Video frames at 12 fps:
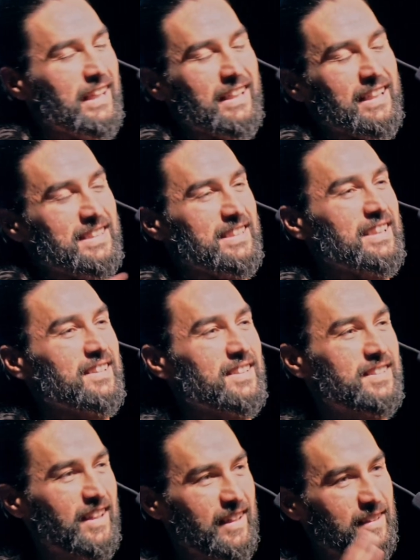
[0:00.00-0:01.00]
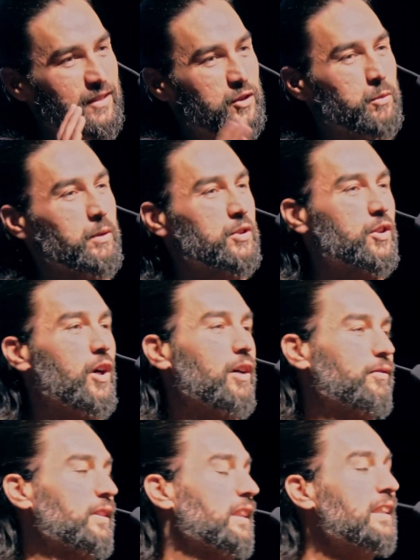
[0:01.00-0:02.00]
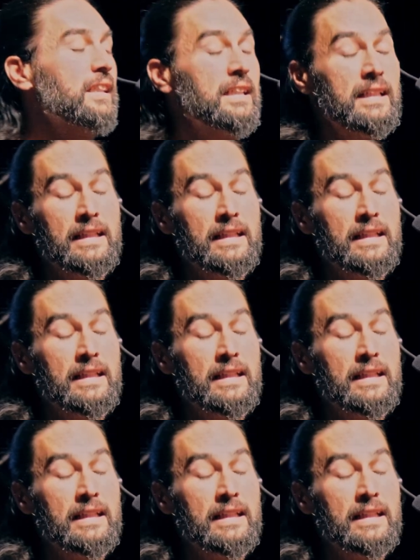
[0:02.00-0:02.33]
not seeing the sun, too much coffee,